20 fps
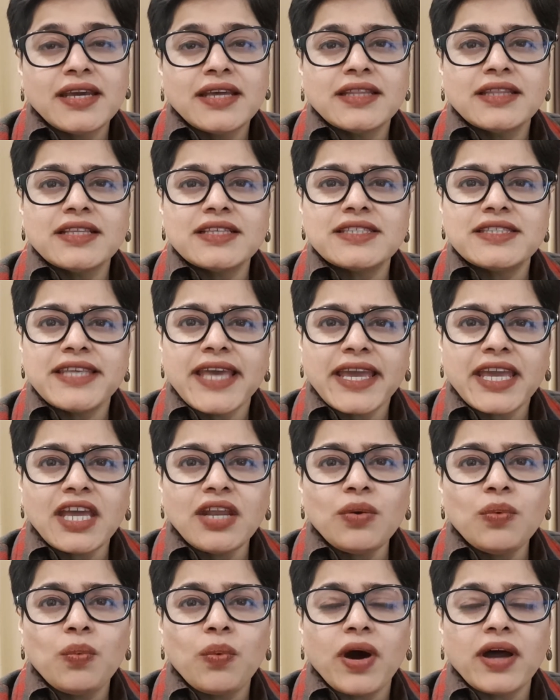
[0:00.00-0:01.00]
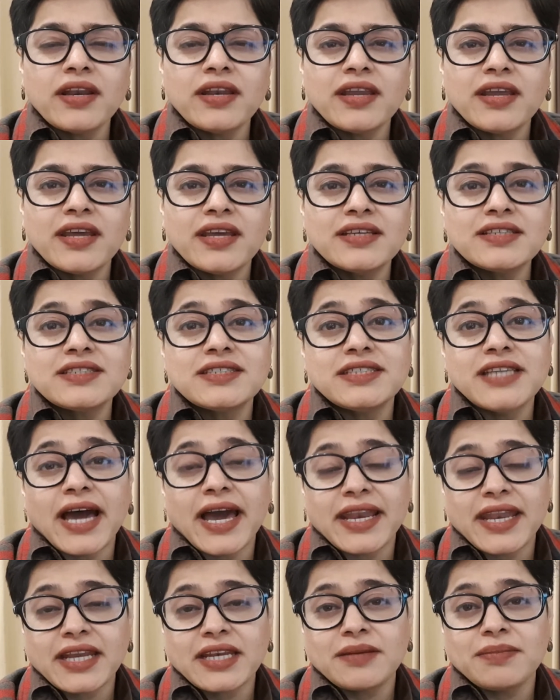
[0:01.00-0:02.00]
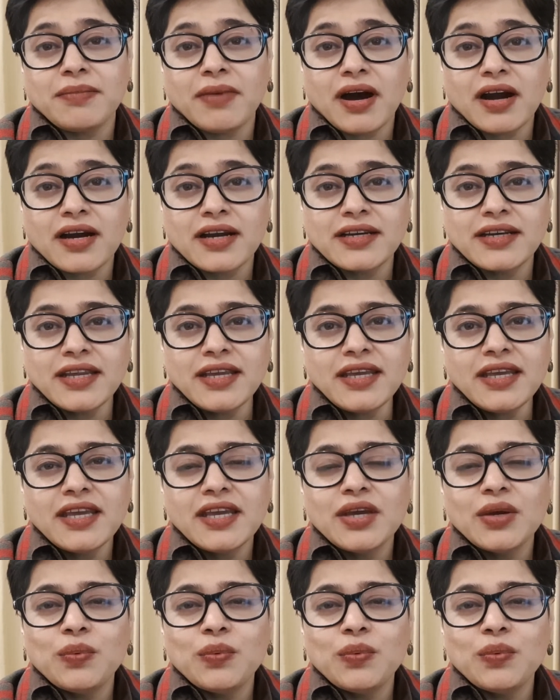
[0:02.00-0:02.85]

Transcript: The second one is direct marketing,